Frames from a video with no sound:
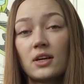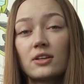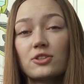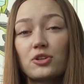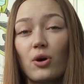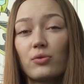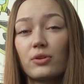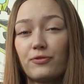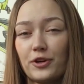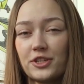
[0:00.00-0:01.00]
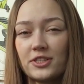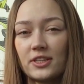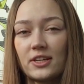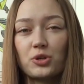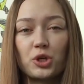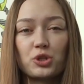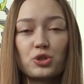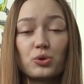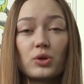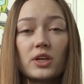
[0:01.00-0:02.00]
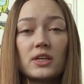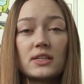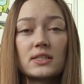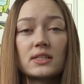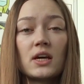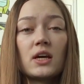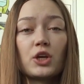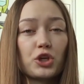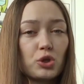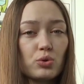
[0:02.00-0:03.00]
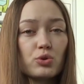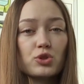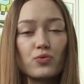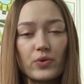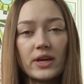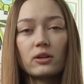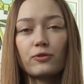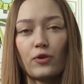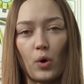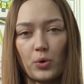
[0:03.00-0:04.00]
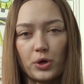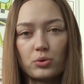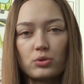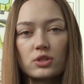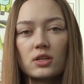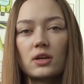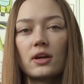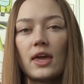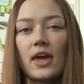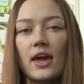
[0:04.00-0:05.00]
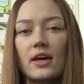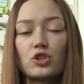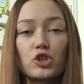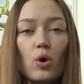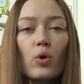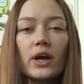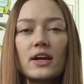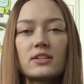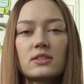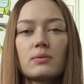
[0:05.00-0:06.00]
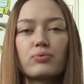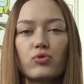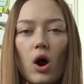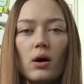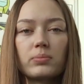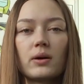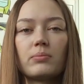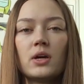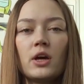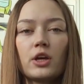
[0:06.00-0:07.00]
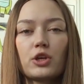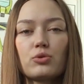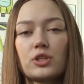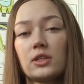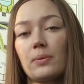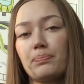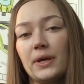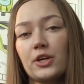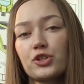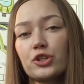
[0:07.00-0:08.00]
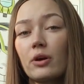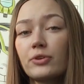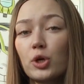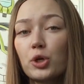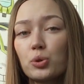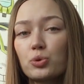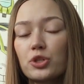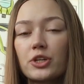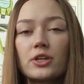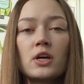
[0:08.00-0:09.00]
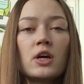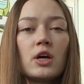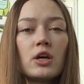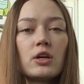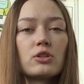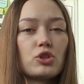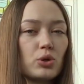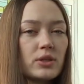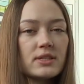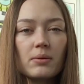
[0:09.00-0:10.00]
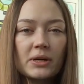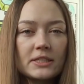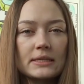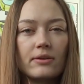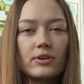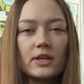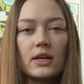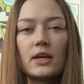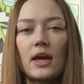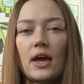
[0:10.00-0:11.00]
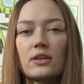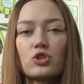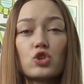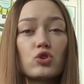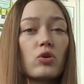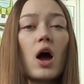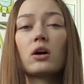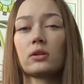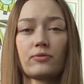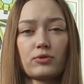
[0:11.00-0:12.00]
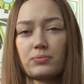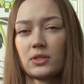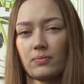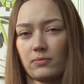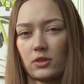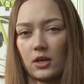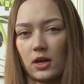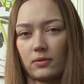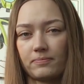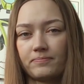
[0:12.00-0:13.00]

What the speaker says: So the first thing you can do is use real photos and showcase the problem using a picture of your user doing some activity and struggling from something.